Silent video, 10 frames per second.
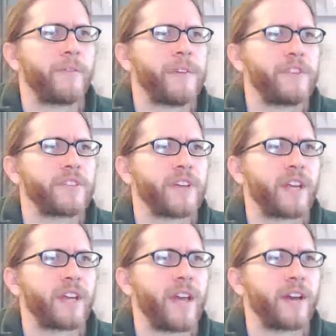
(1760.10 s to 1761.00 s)
just got a
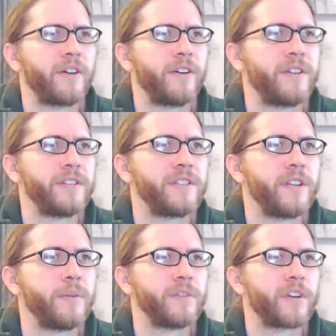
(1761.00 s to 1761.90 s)
cat call and they said it
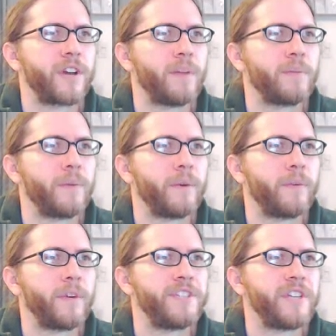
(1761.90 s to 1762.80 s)
was a compliment. What
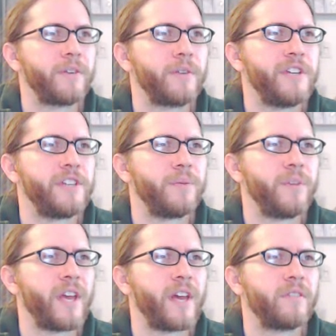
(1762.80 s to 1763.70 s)
a generation we have.